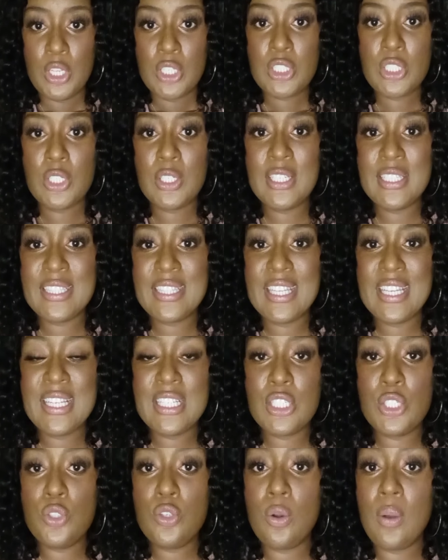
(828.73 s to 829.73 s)
Certain
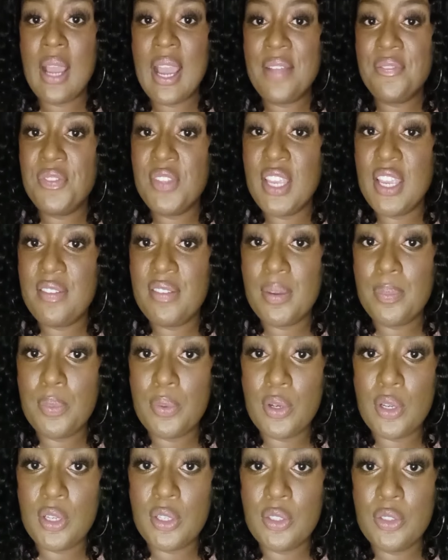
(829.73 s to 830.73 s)
things you don't have to give up
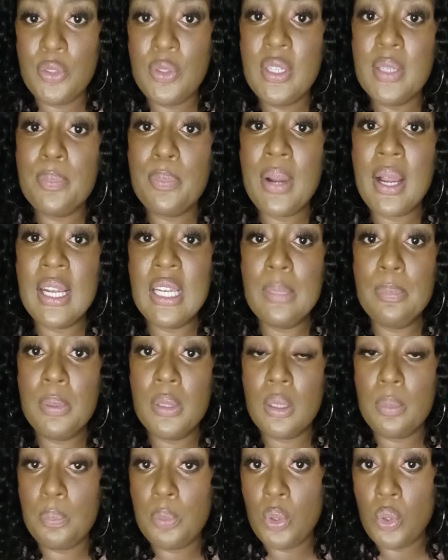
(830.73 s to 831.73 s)
on. You can probably
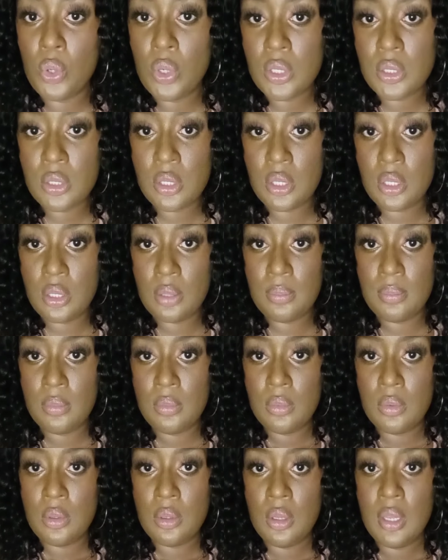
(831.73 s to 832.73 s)
put a pause on them
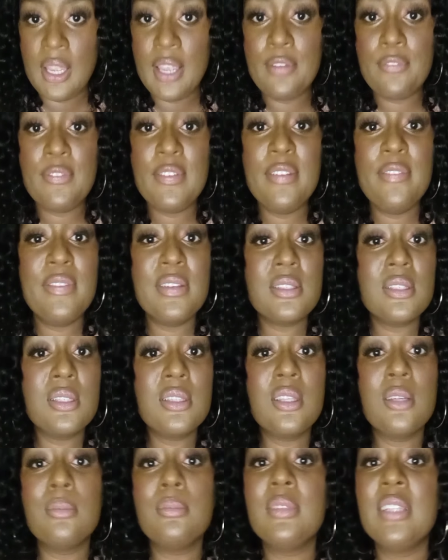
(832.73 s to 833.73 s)
and
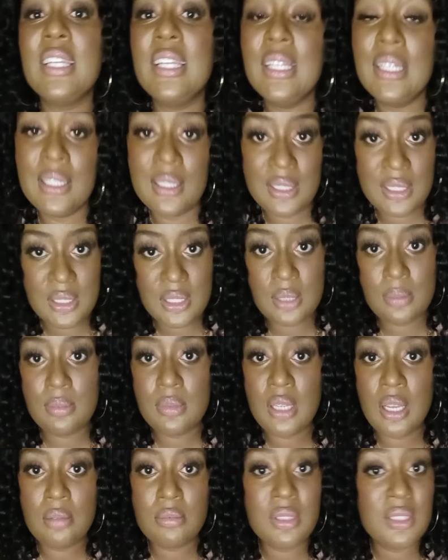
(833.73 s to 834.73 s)
revisit them later because
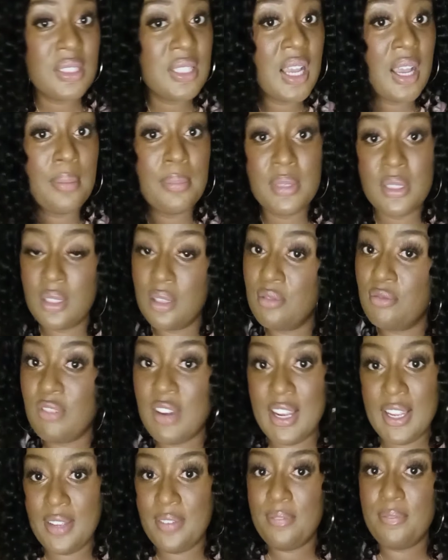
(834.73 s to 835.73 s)
sometimes the time isn't
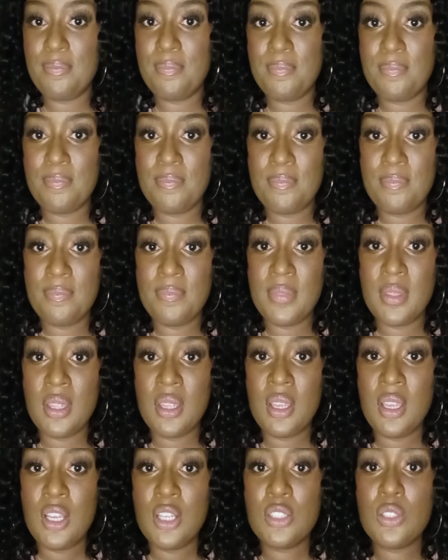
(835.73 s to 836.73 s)
right.
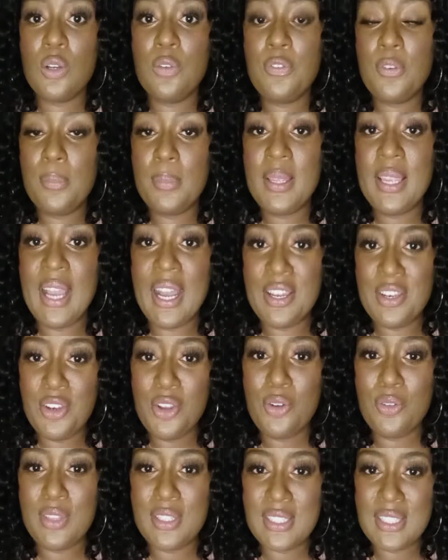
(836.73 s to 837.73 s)
So for me, I
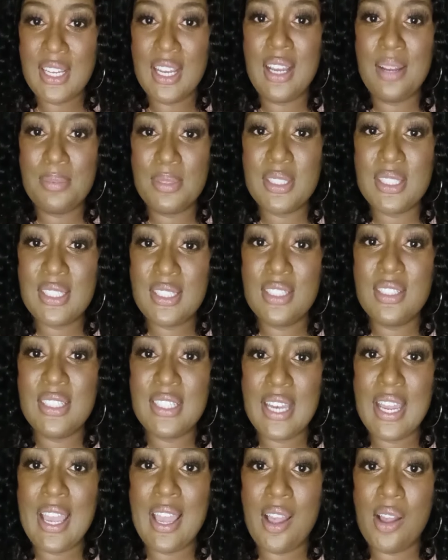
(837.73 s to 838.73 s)
know the time is good
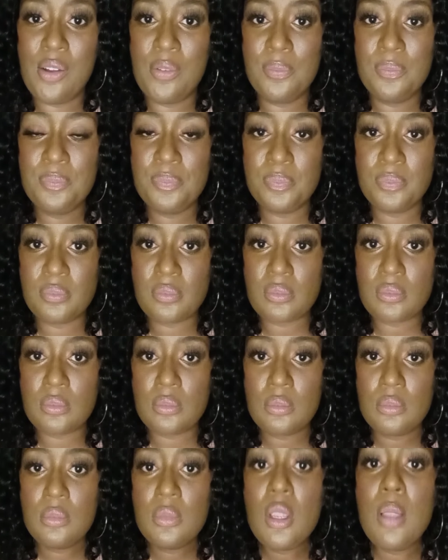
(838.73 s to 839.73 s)
now,
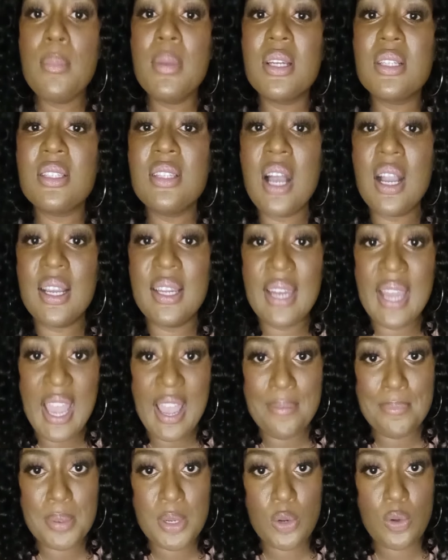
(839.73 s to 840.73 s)
but it's not going to
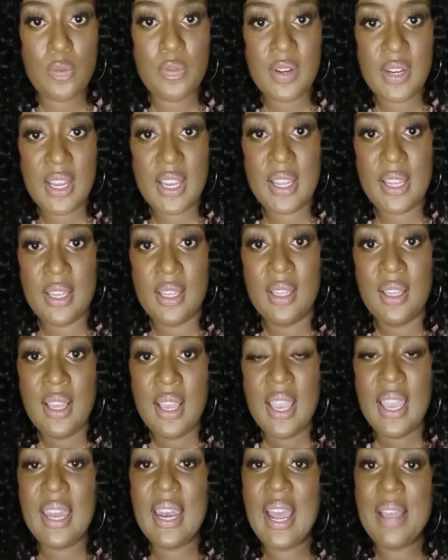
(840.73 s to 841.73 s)
happen overnight
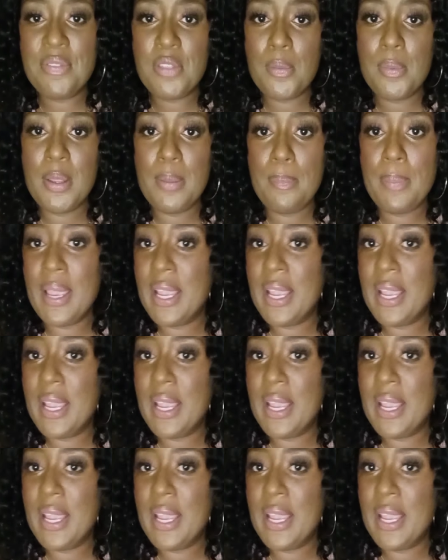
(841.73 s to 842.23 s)
and I have to be